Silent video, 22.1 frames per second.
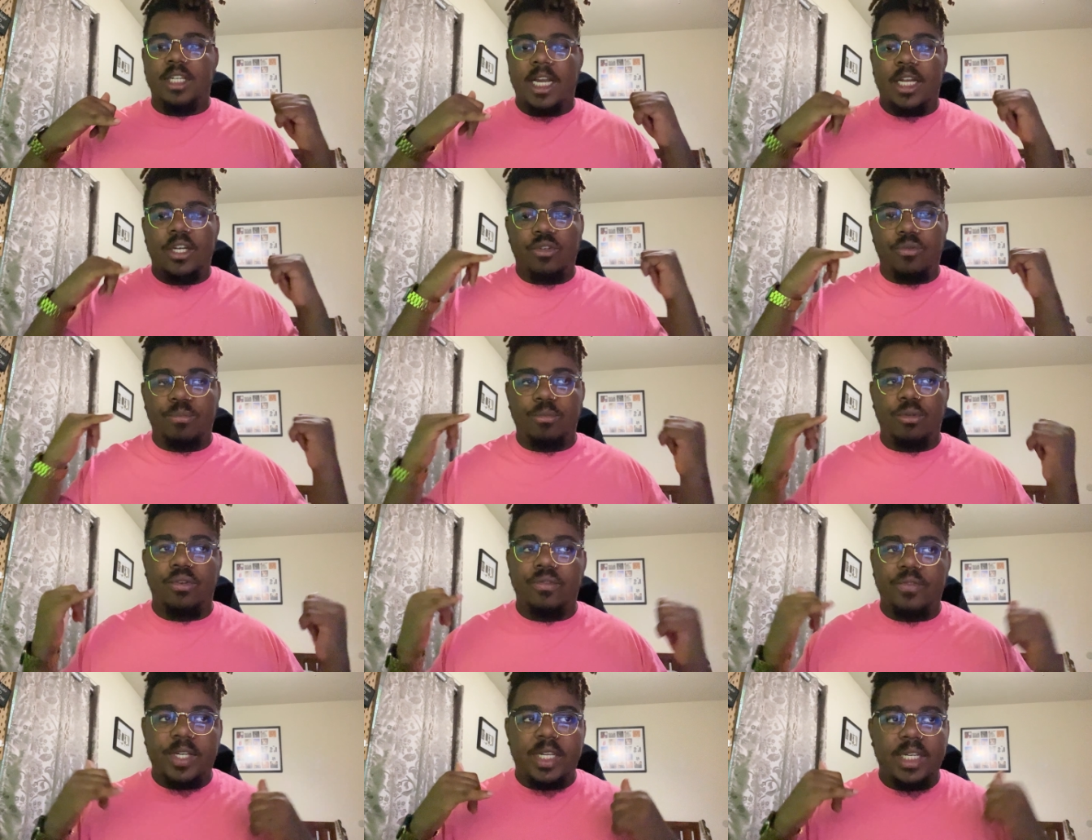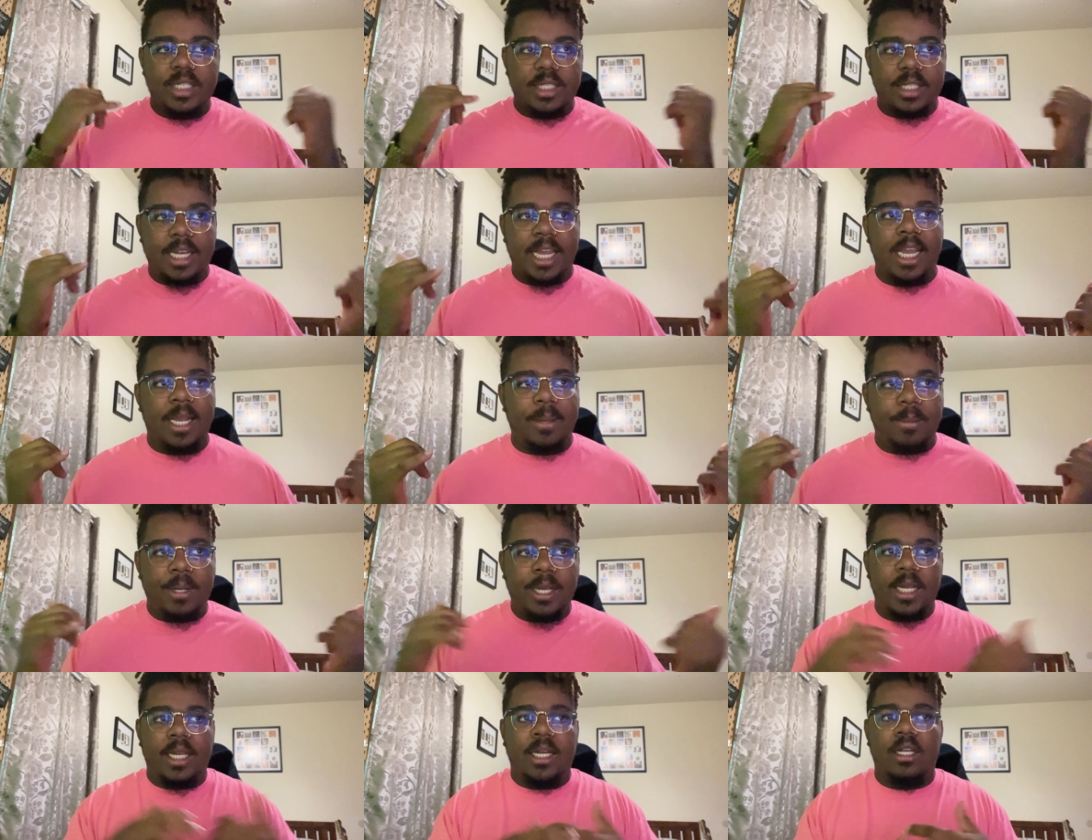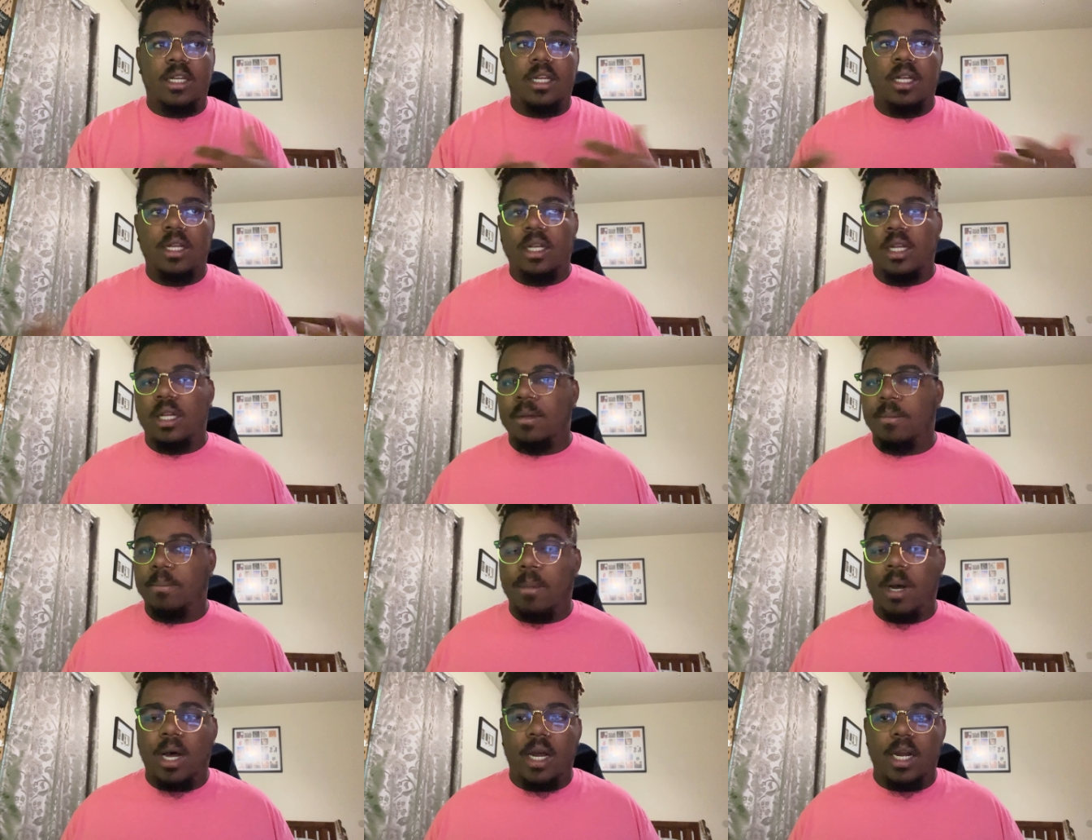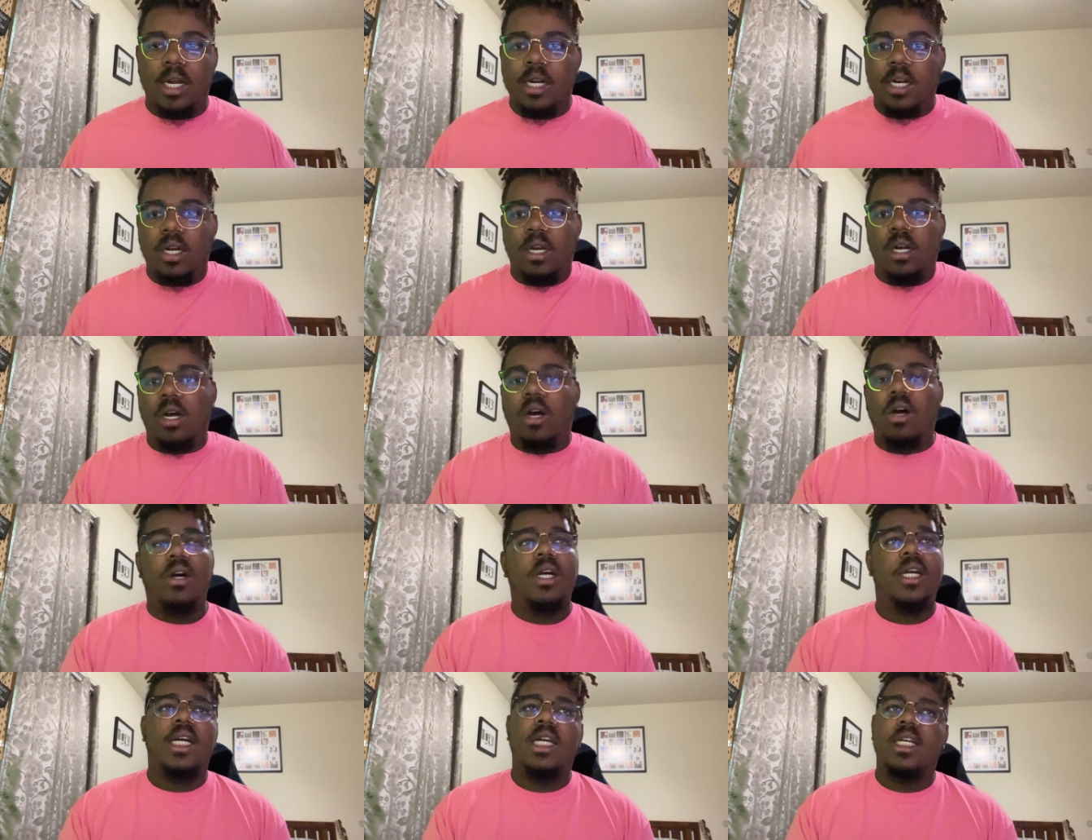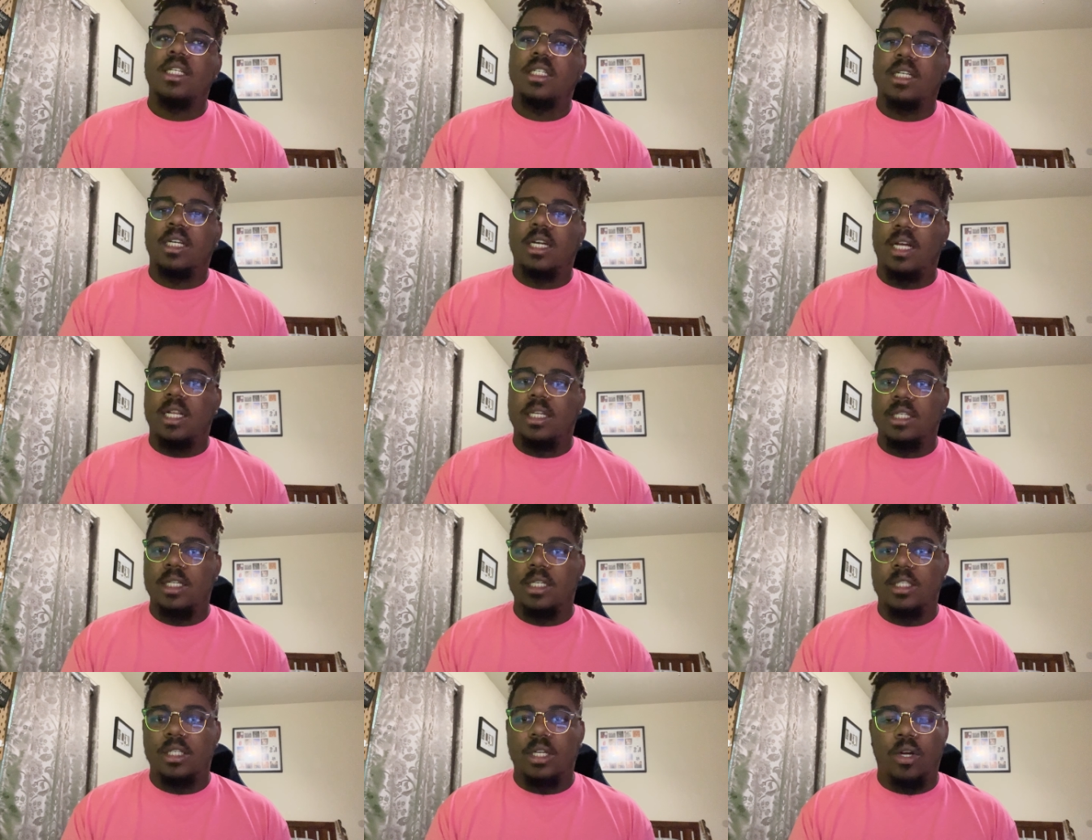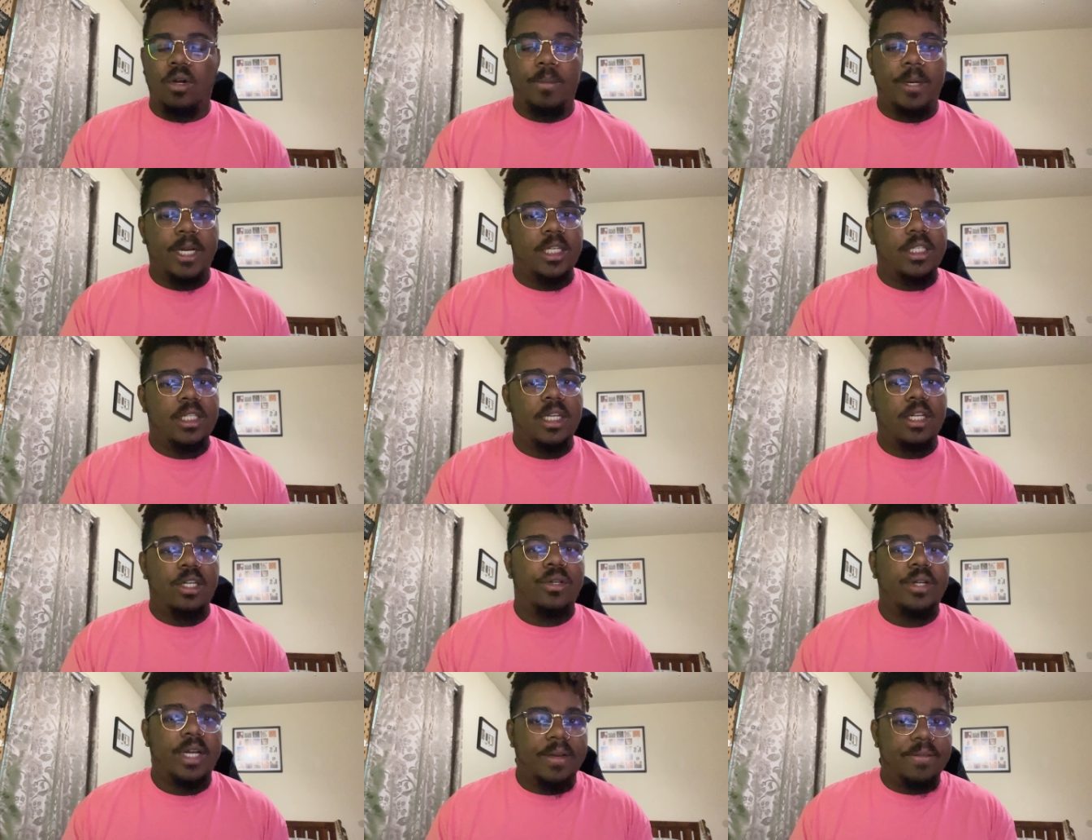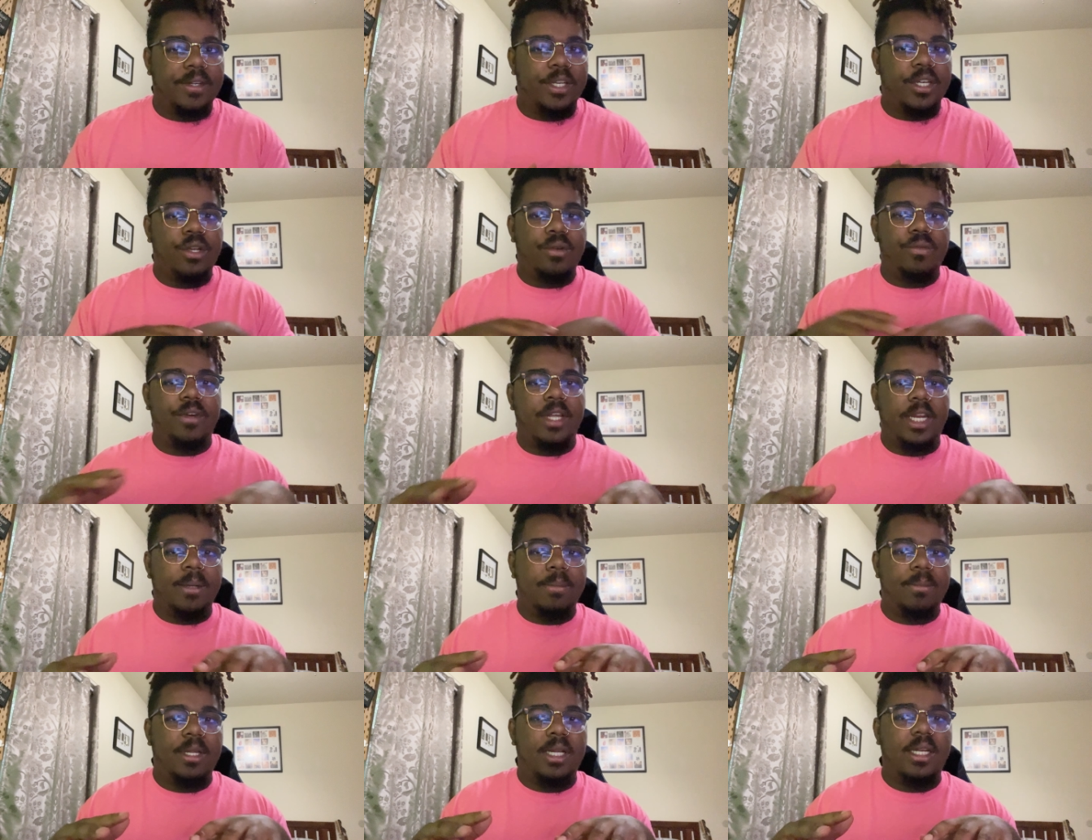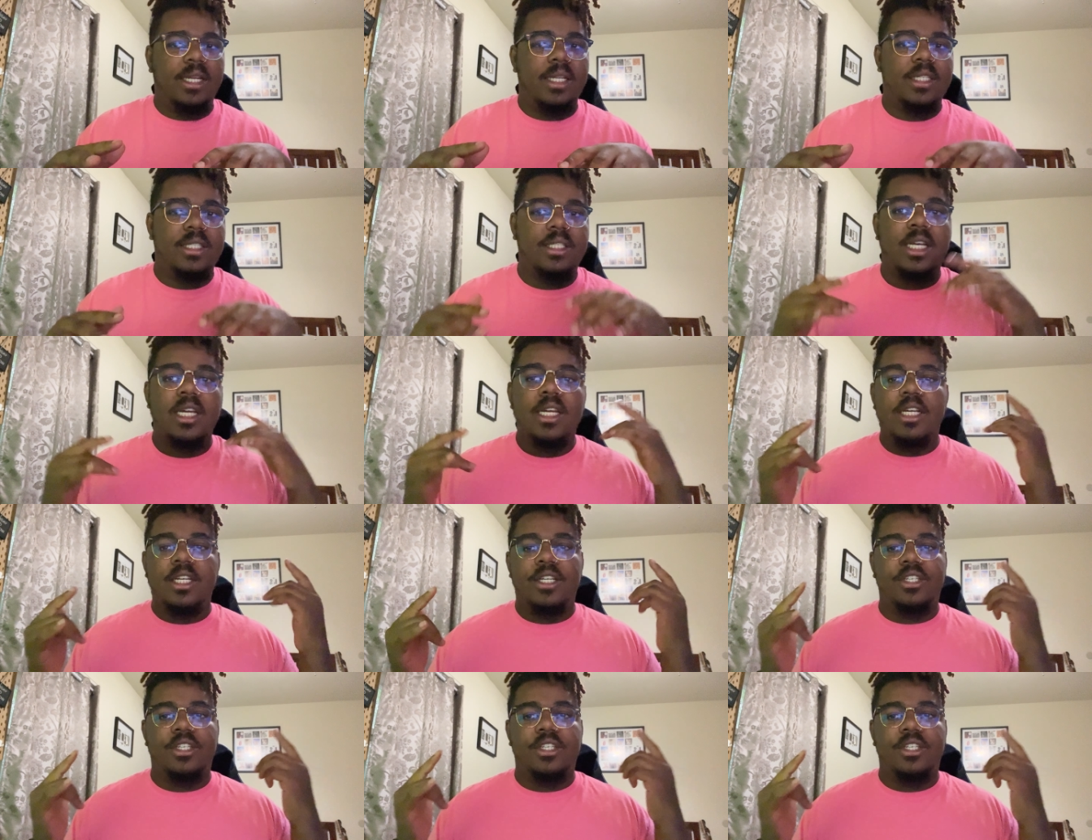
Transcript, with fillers: I do movies, gaming, manga, all kinds of content on my channel. I have curated playlists.